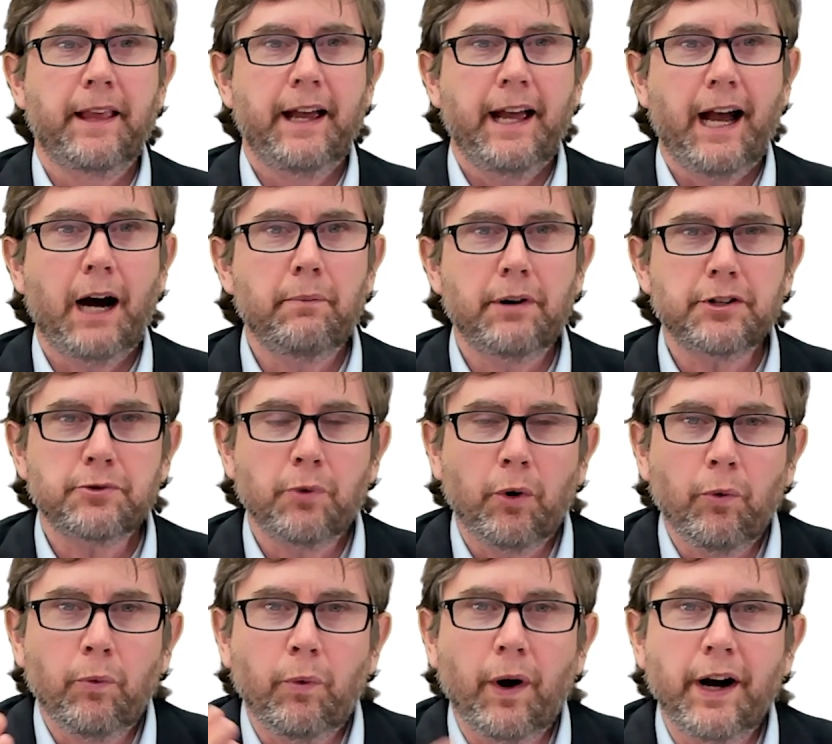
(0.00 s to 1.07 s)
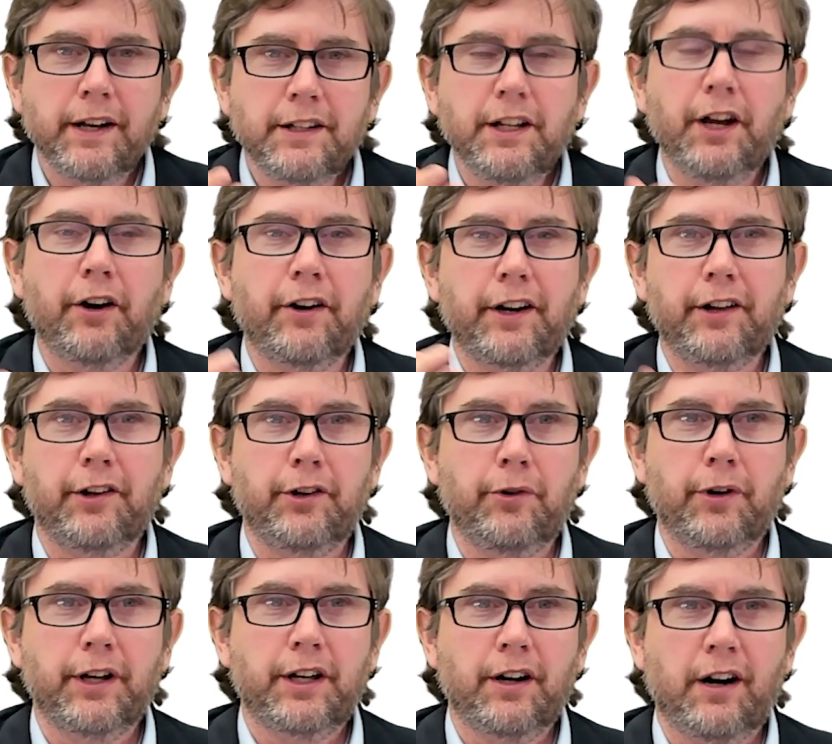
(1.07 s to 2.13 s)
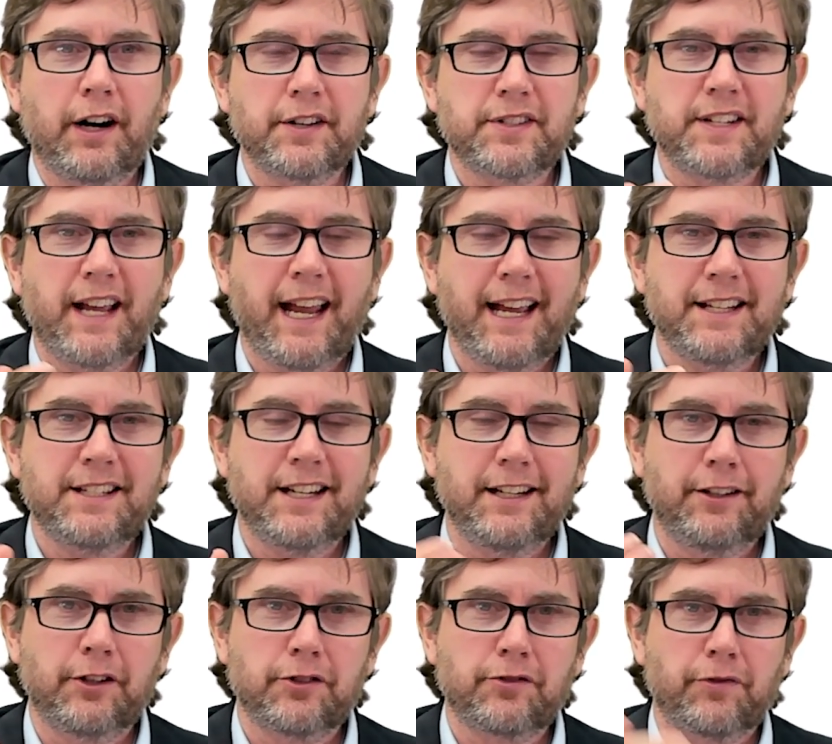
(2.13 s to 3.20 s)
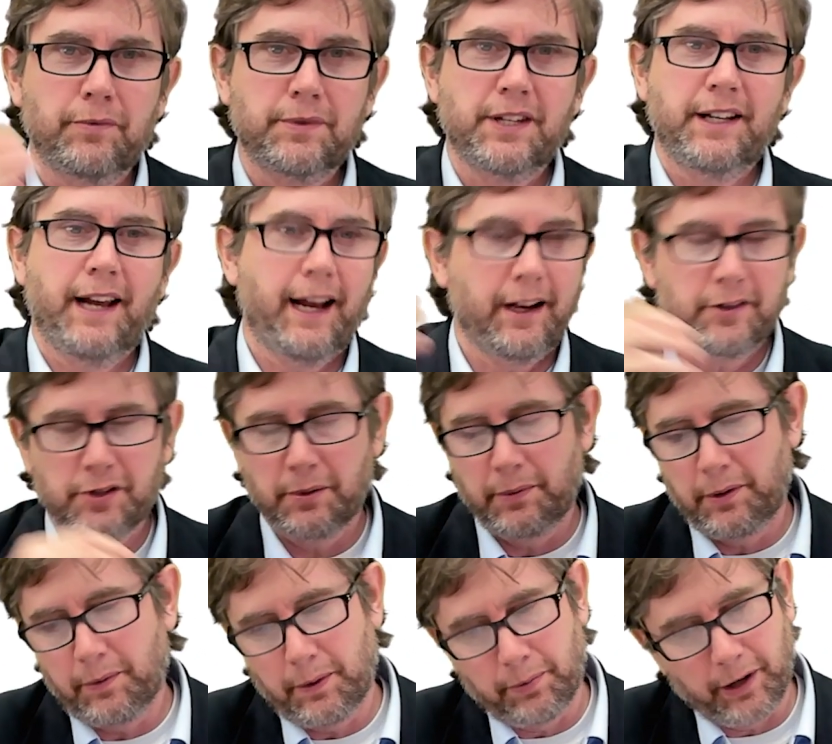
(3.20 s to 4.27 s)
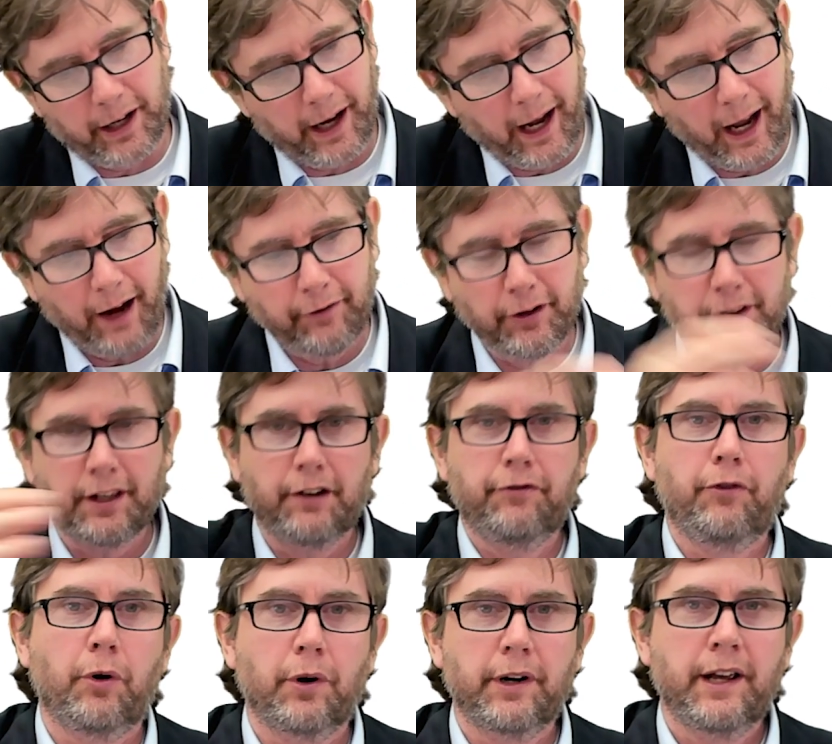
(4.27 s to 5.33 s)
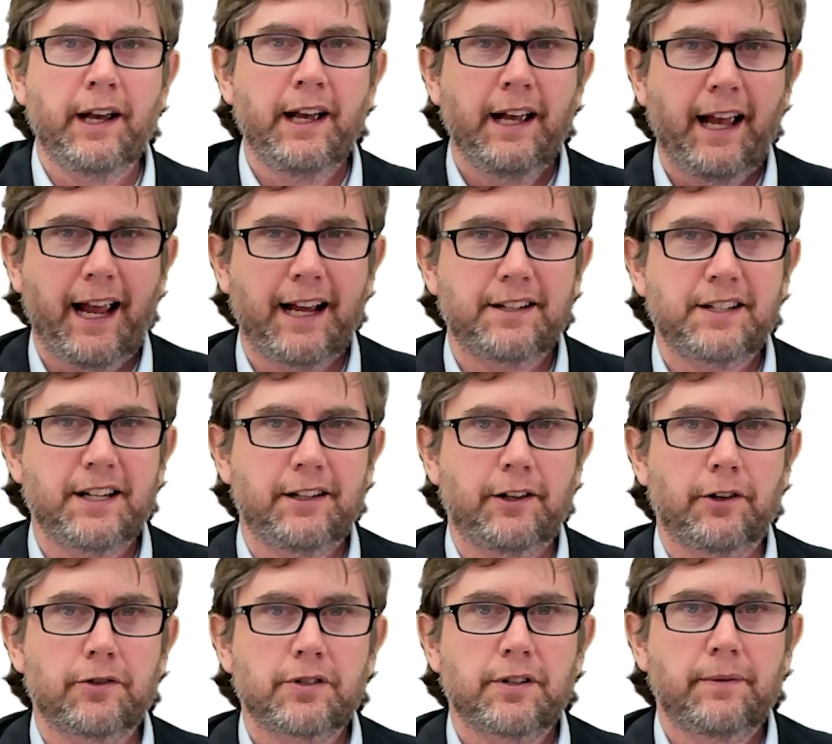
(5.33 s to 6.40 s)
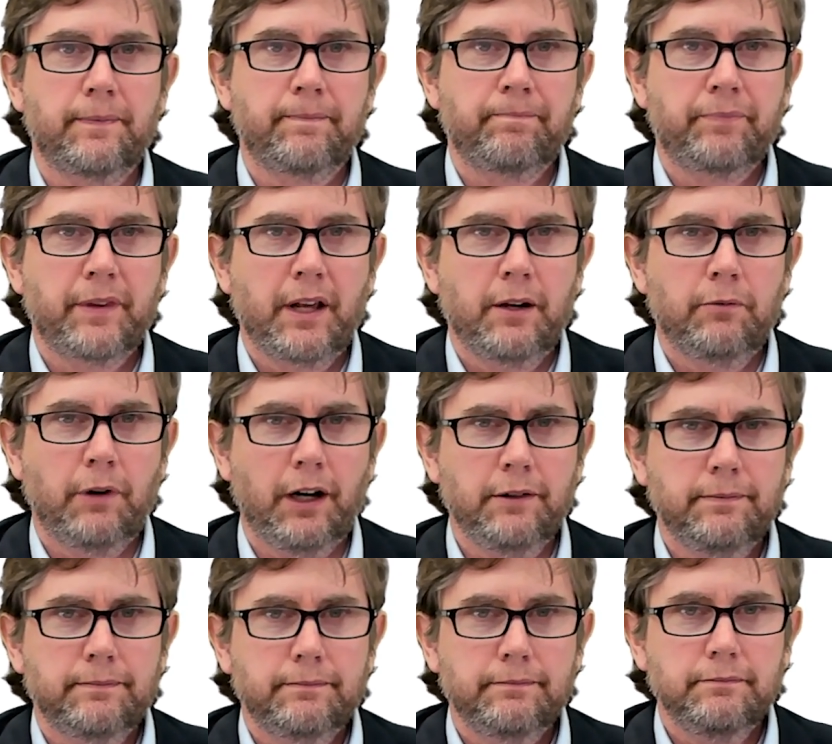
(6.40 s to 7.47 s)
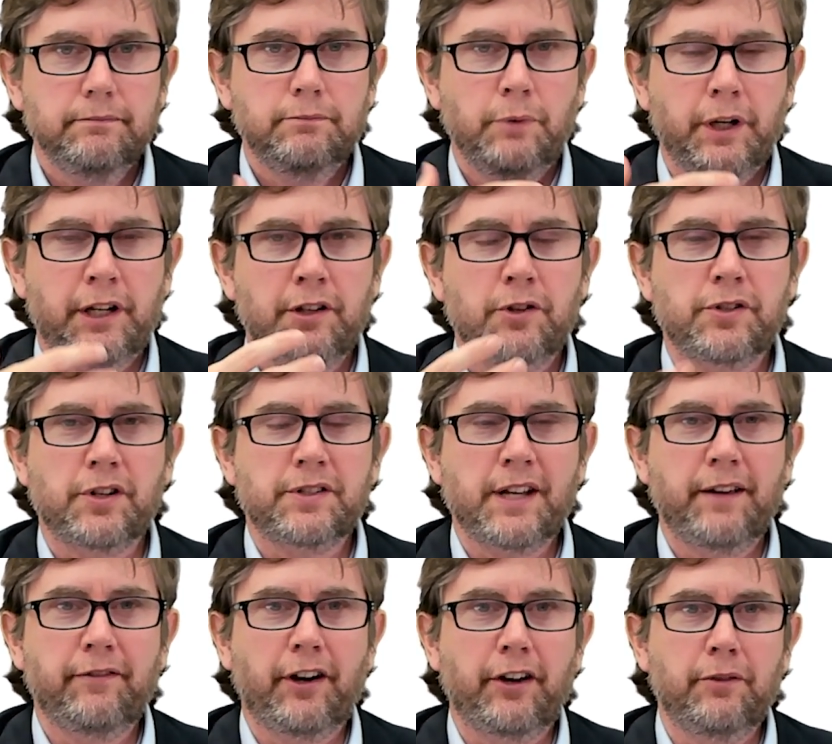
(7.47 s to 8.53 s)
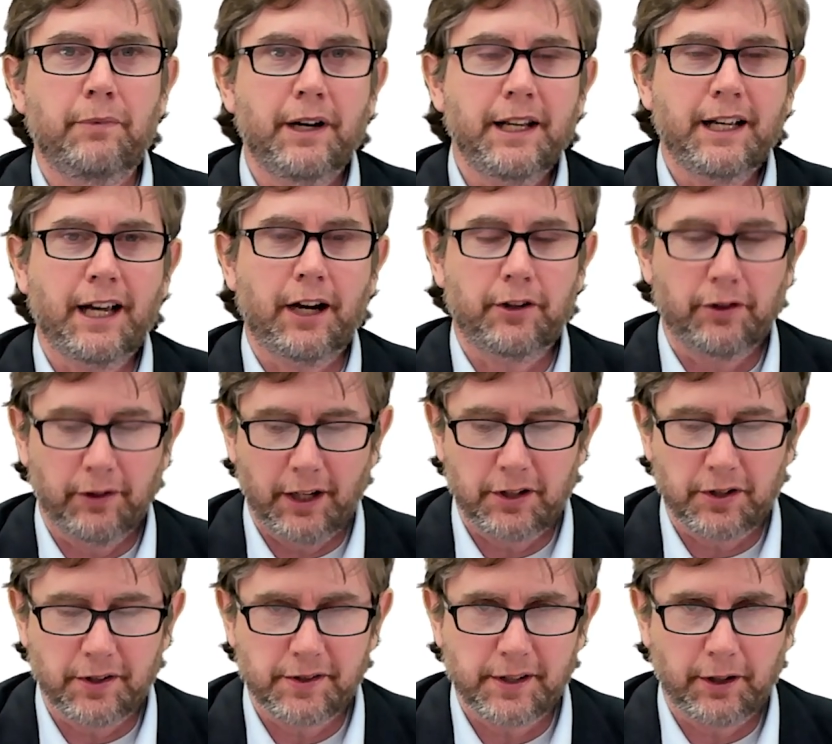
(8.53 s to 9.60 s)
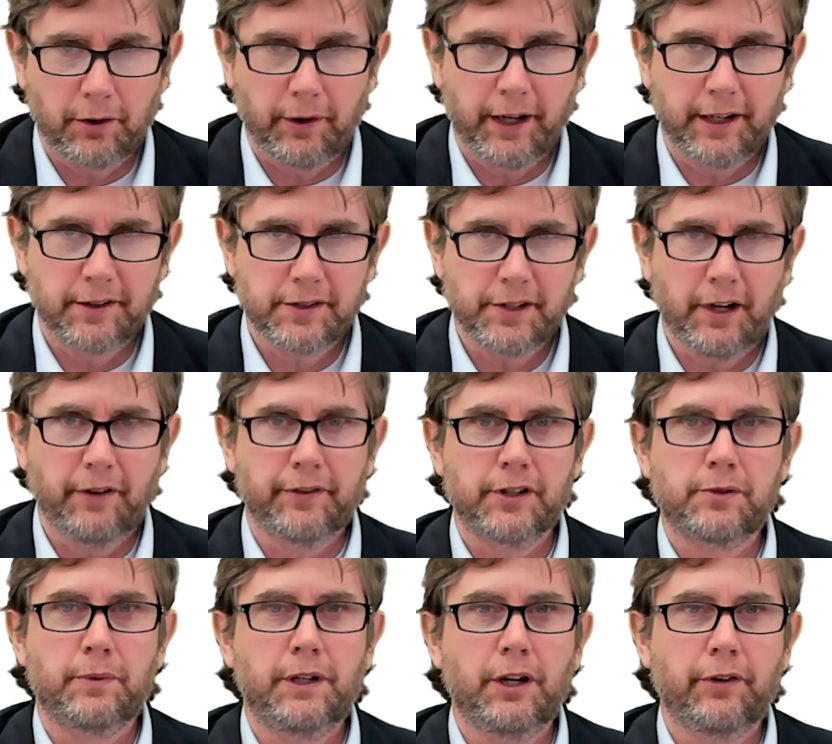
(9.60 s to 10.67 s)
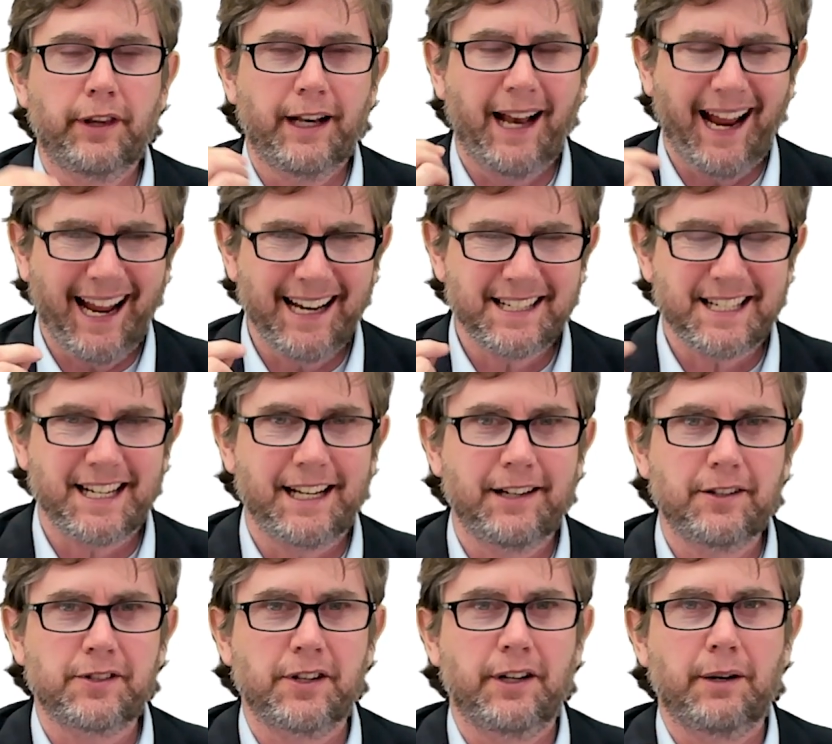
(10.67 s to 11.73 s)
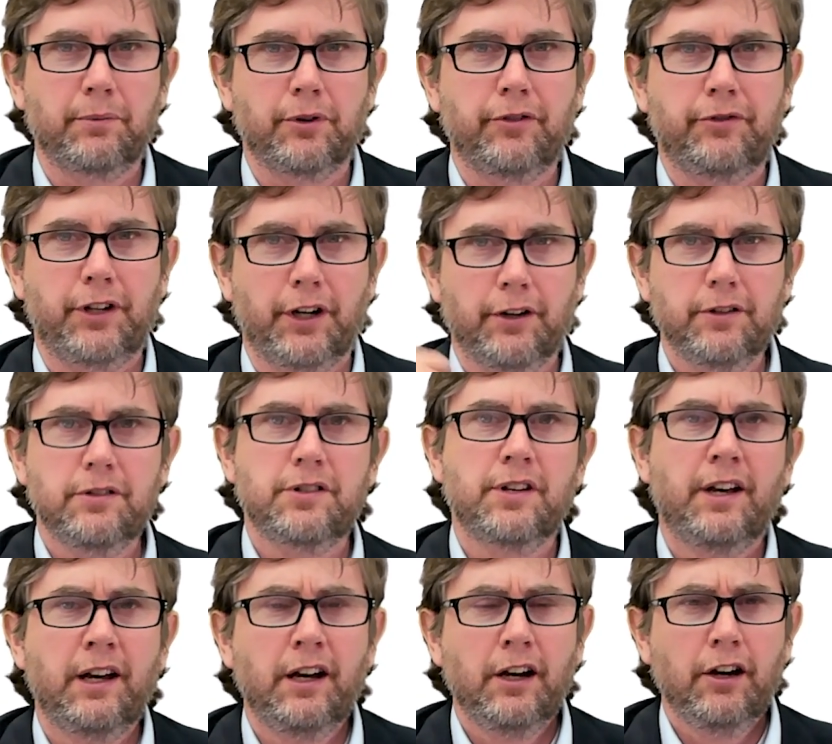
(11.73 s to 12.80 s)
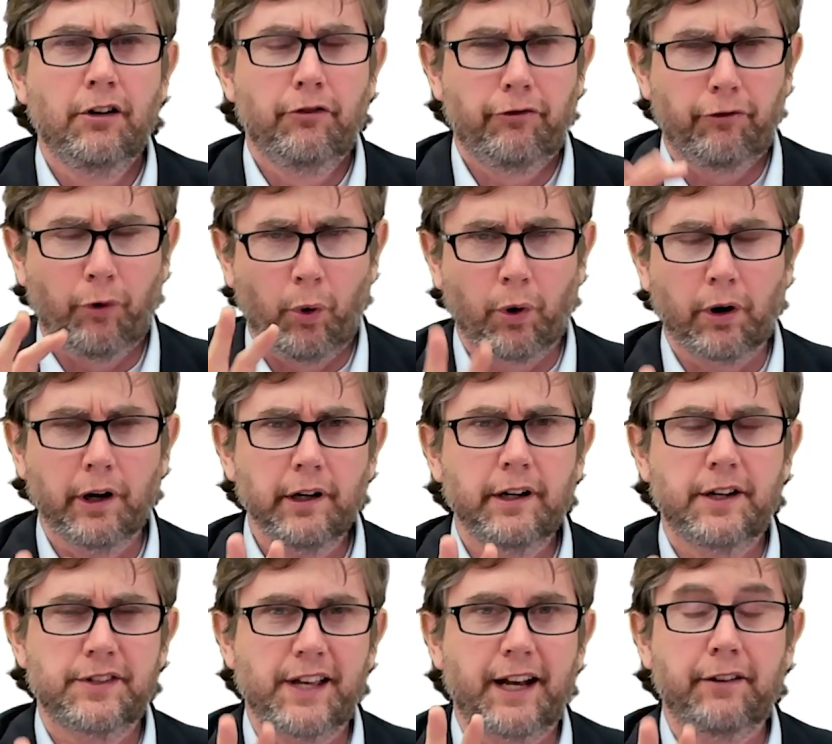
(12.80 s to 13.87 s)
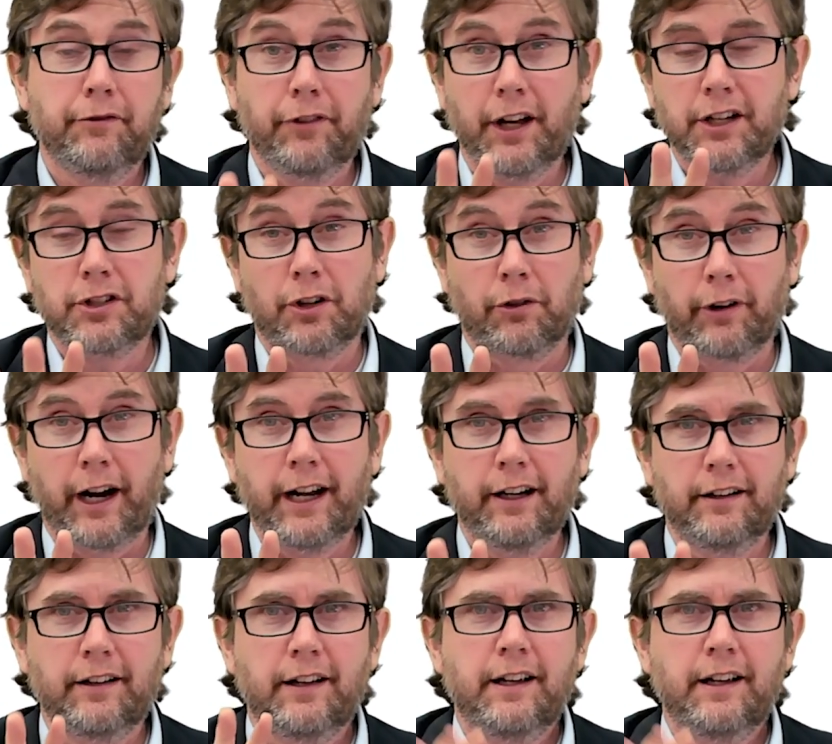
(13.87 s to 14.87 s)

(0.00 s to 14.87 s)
How much will 1 year at Illinois cost 18 years from today, assuming we bring everything forward 18 years? Well, we can use our time value money calculations and go ahead and solve this. We know that 18 is the number of years, 4 is that inflation rate,